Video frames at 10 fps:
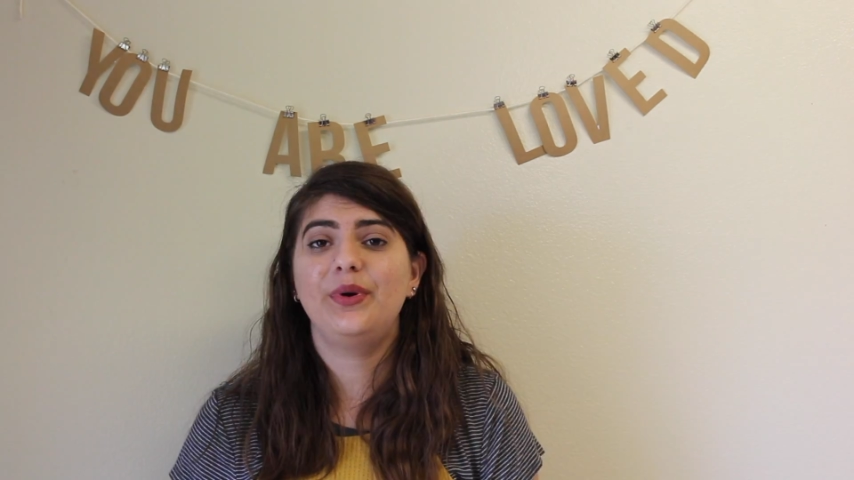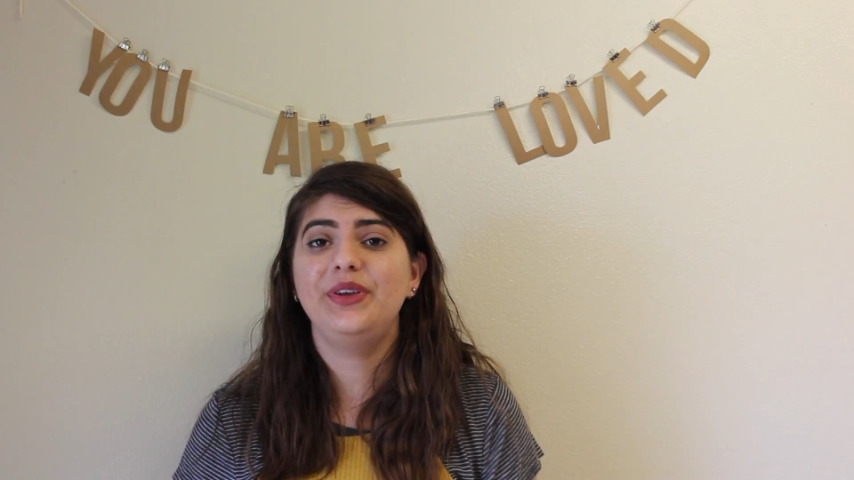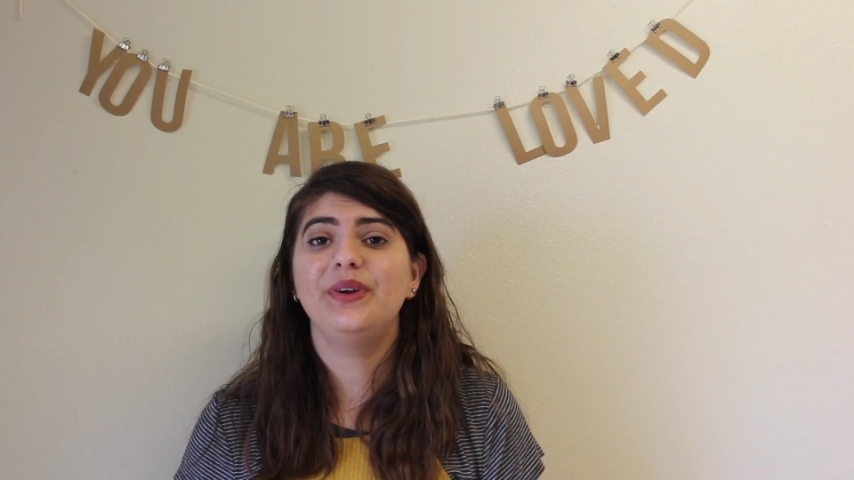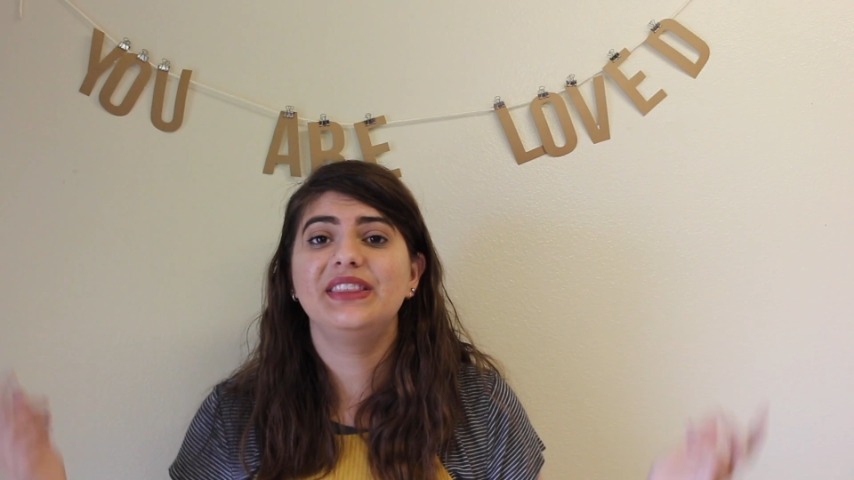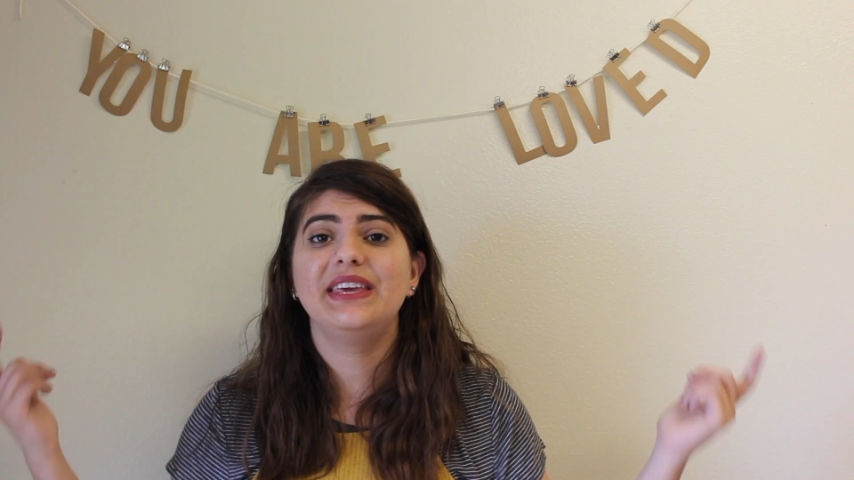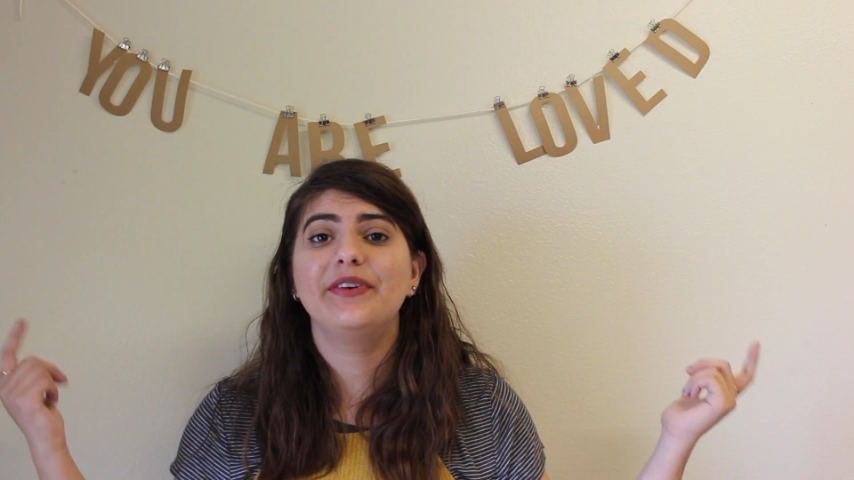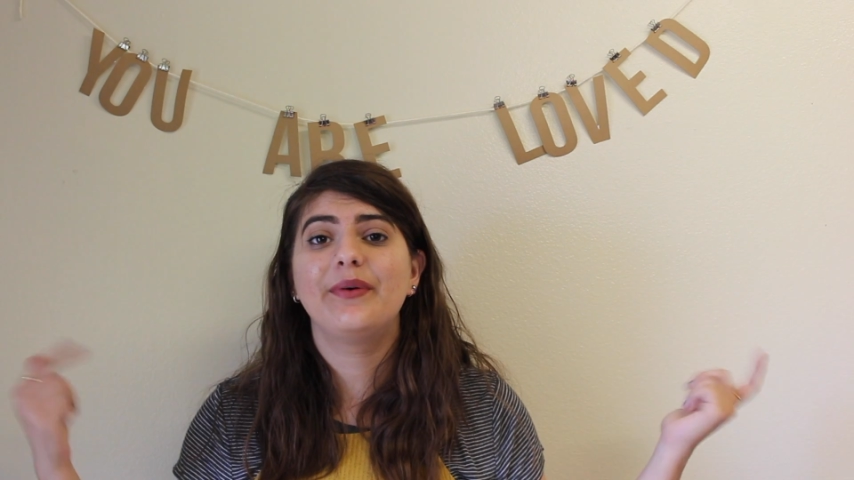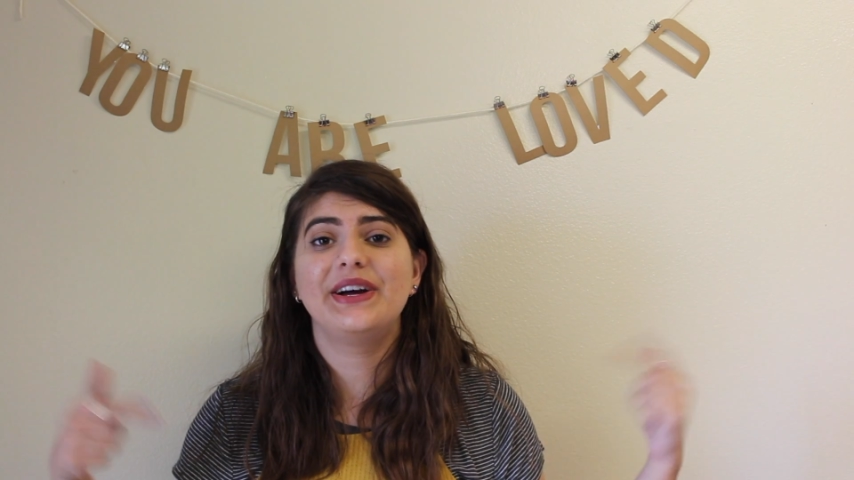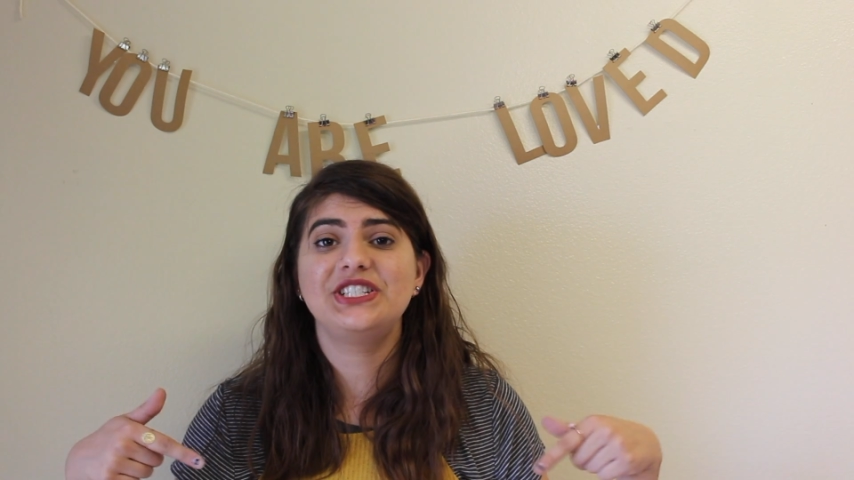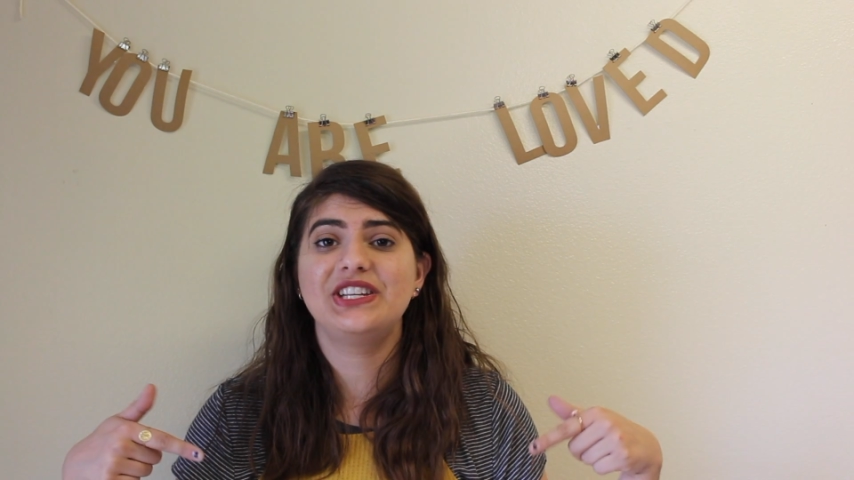or you can leave a
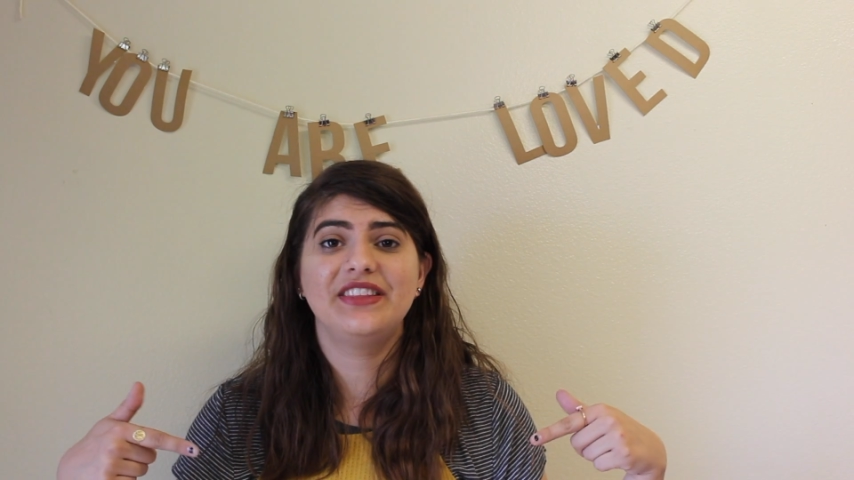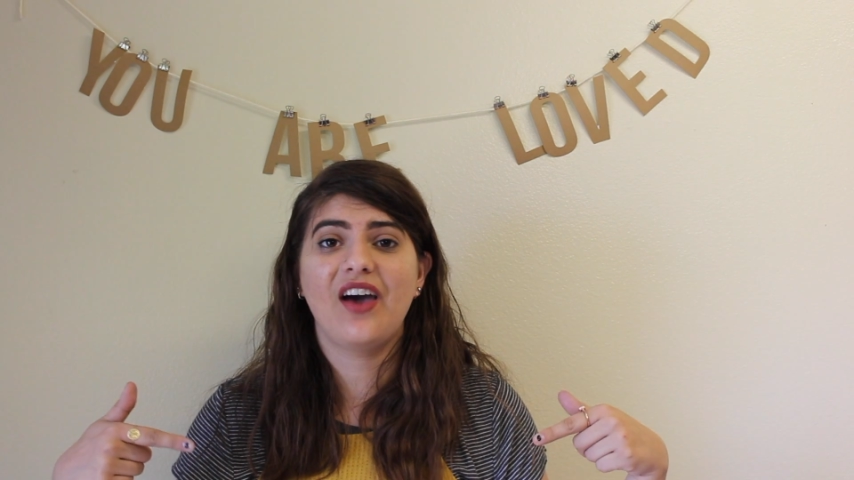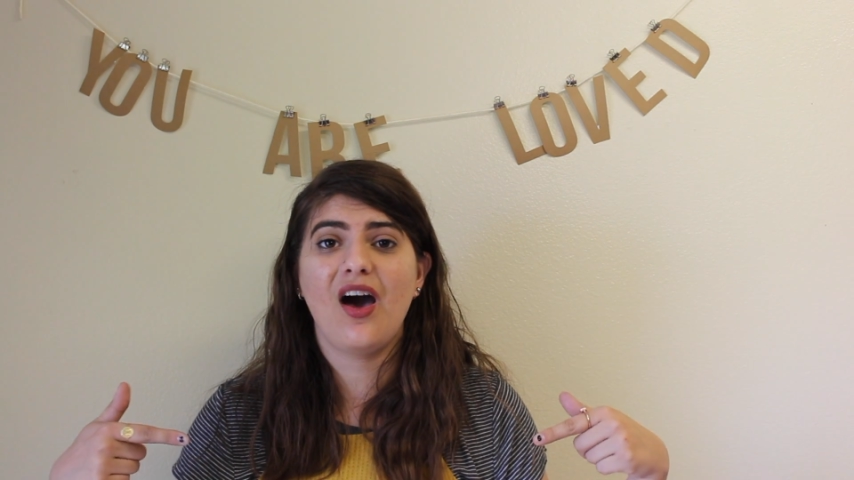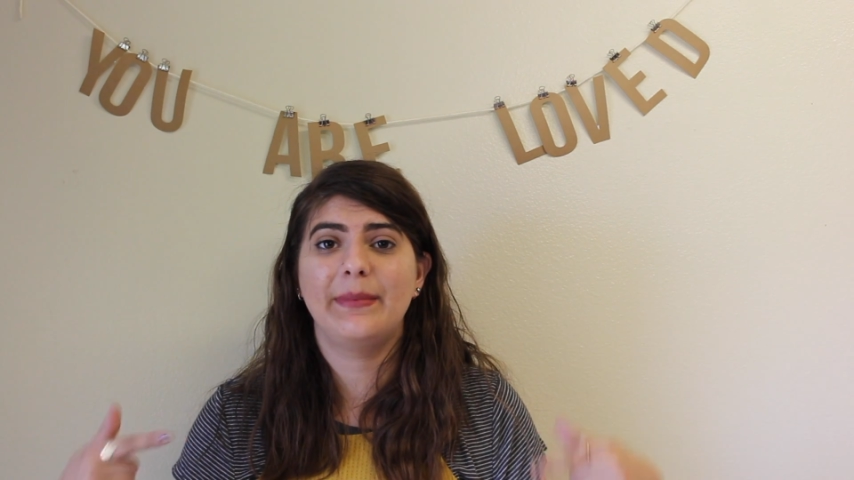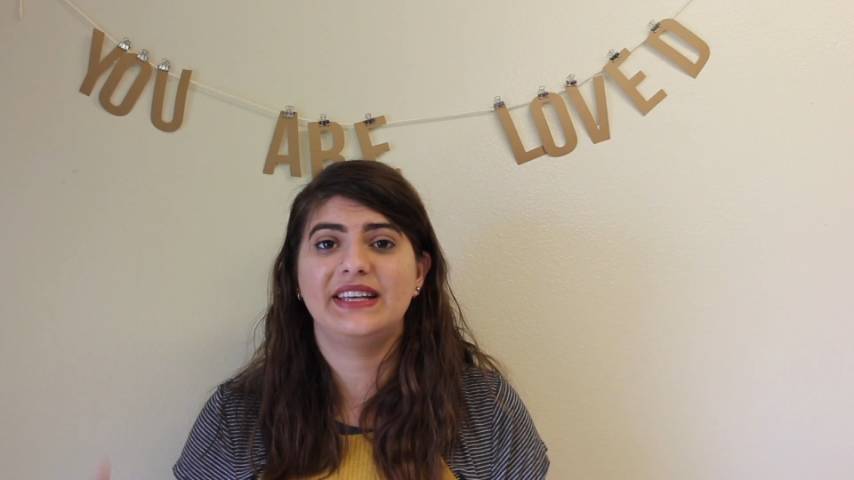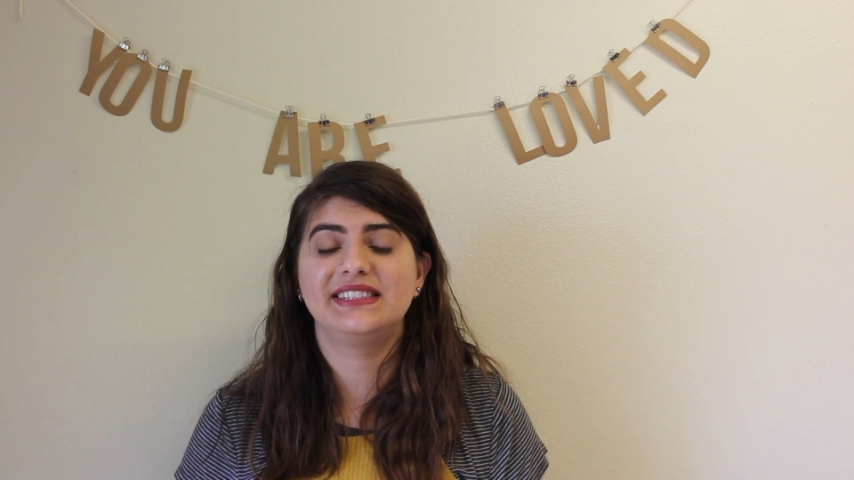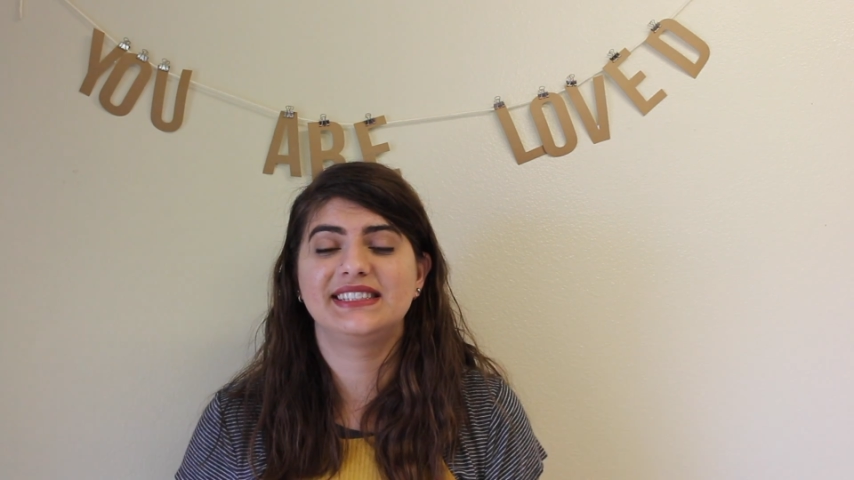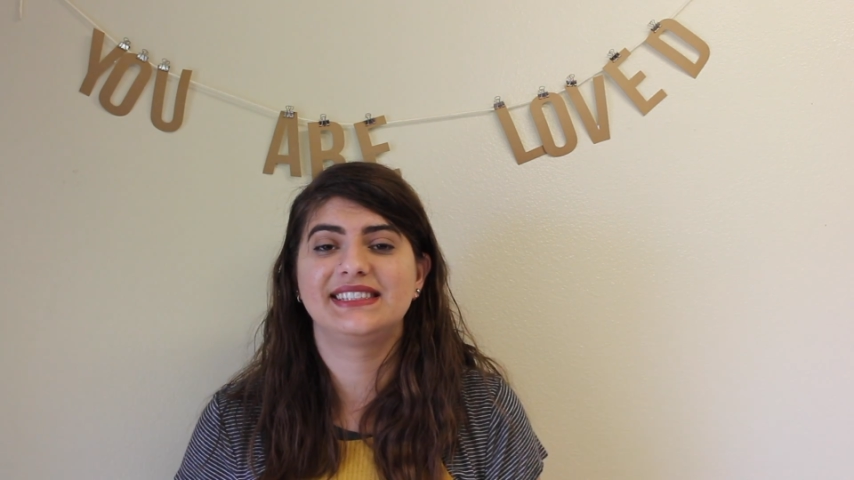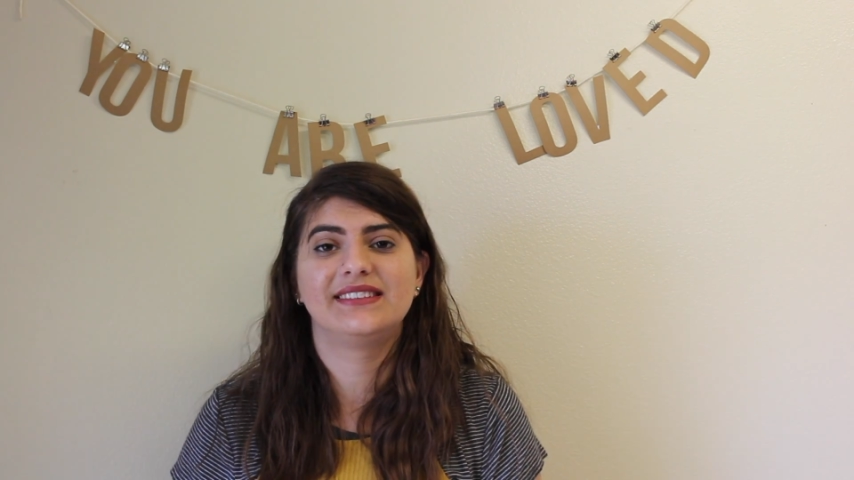question in the comments.